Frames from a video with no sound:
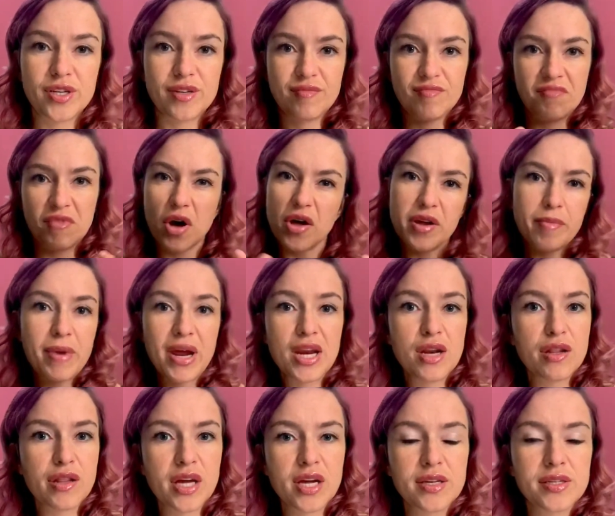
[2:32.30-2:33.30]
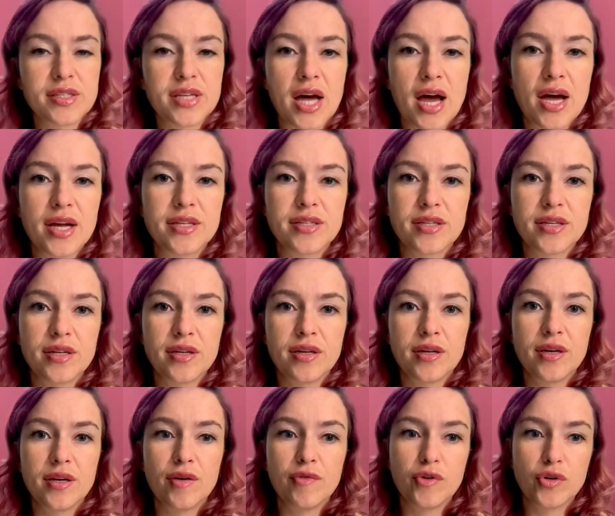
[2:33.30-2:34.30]
are the main things that
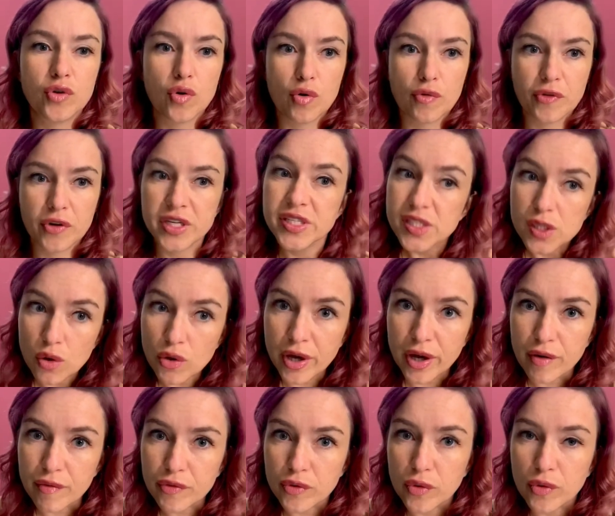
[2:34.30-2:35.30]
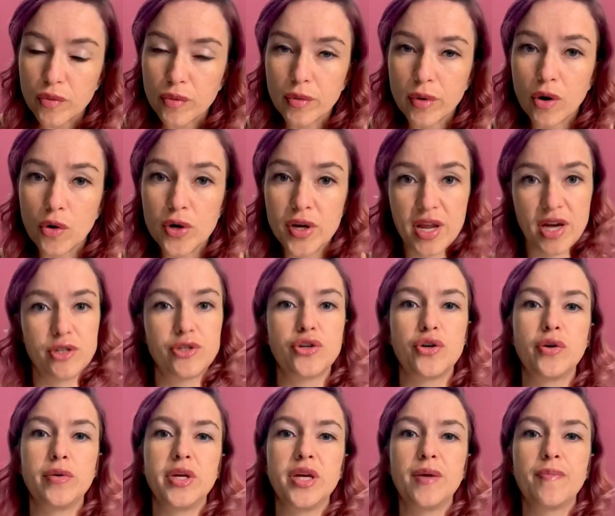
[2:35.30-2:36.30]
a photographer is looking for on their
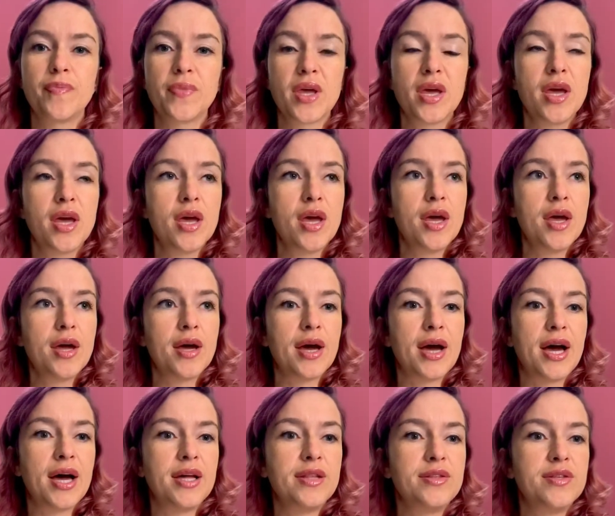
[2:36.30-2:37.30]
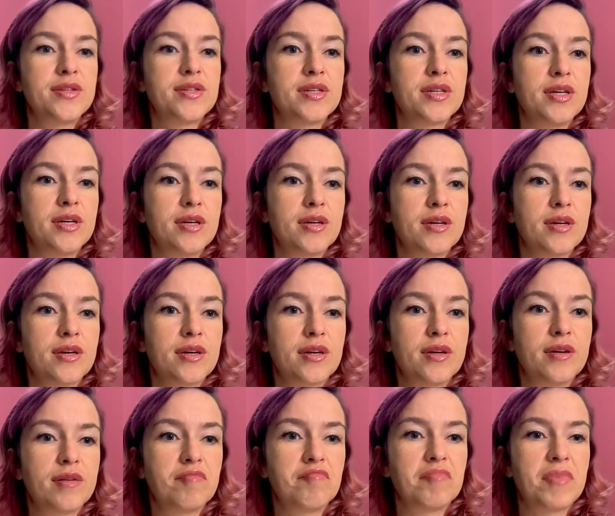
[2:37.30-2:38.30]
journey? And
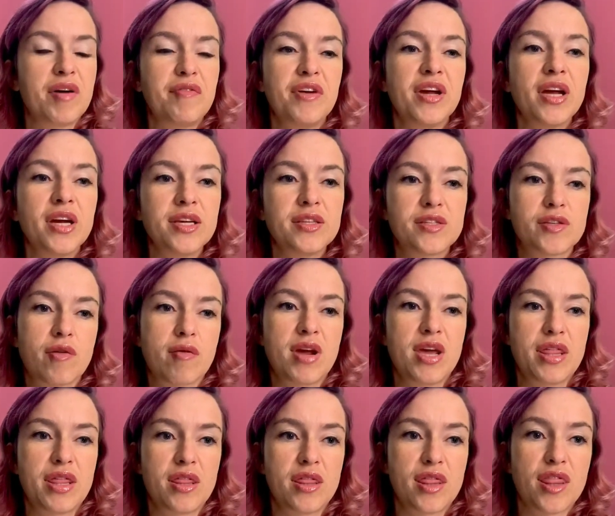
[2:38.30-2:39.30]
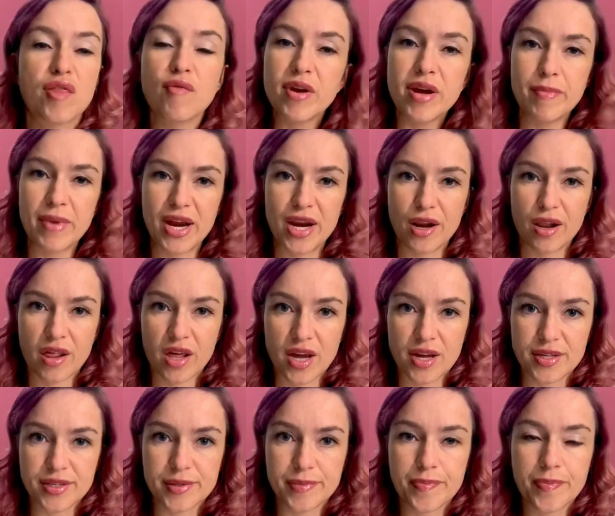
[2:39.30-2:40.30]
I figured it's three main
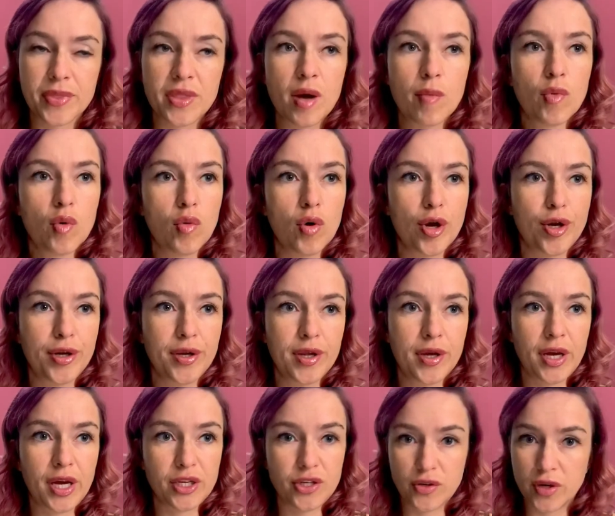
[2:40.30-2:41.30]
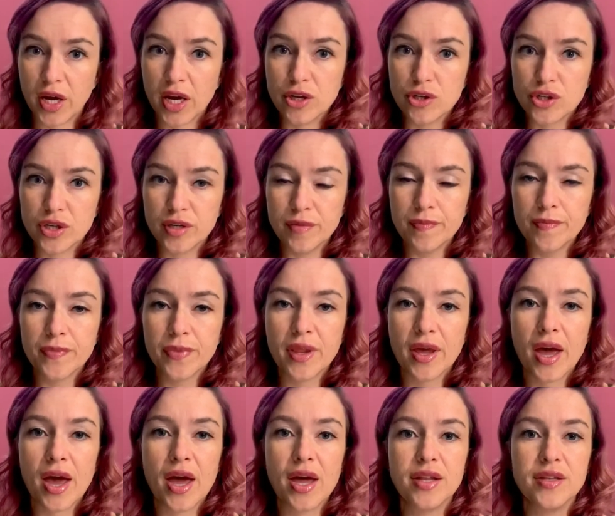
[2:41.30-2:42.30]
things. Number one, education.
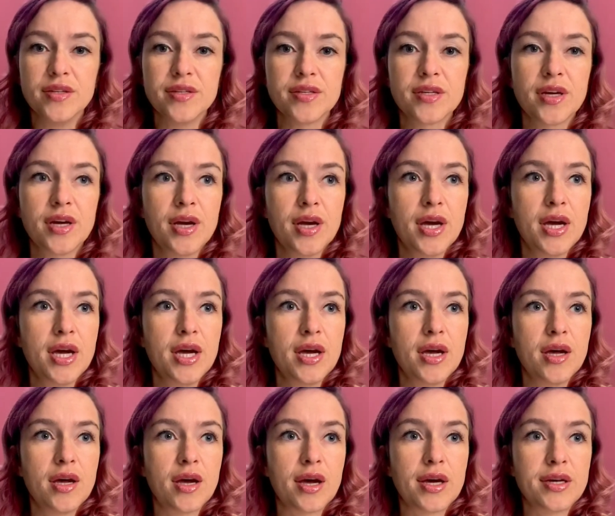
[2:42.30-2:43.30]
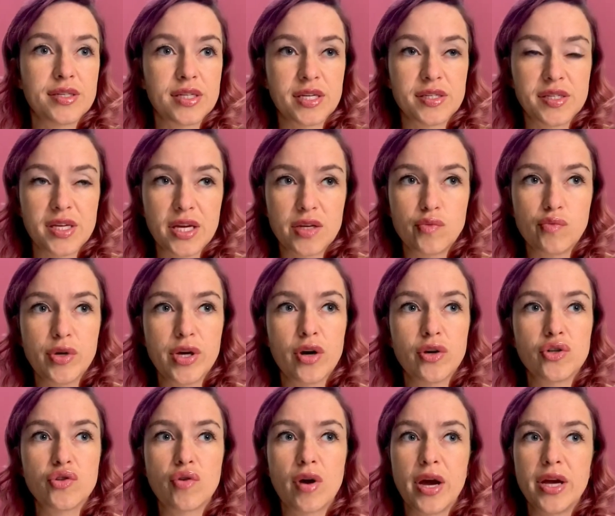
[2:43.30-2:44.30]
And as I said, we are
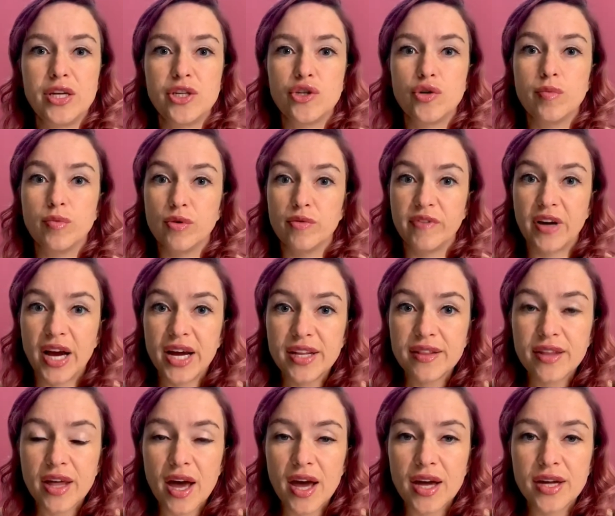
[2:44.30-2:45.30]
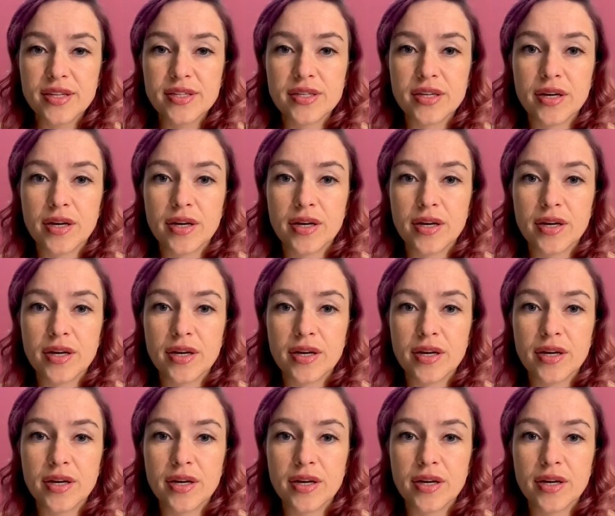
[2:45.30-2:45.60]
trying to provide that